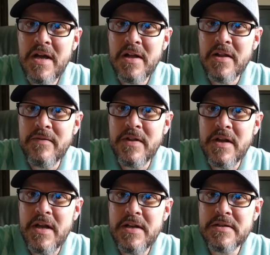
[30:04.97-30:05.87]
Live in
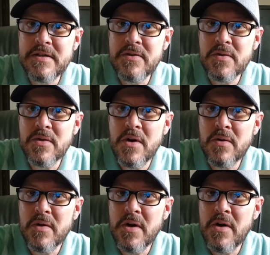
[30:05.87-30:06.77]
the East Central
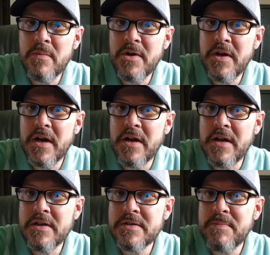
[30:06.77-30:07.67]
Oklahoma, and I
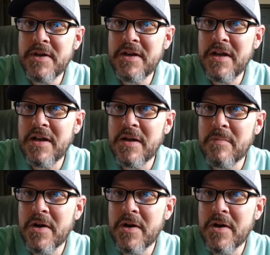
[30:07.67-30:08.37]
need spin kicking.